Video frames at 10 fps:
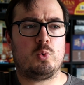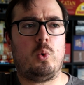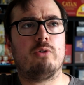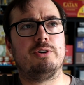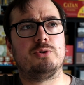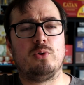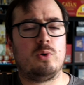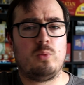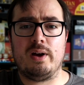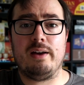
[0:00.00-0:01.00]

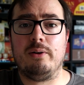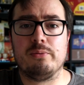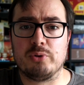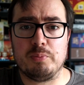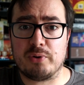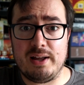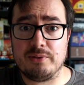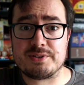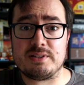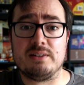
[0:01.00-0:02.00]
Quoridor, what, however you
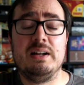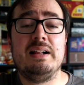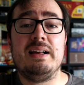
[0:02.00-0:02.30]
pronounce it.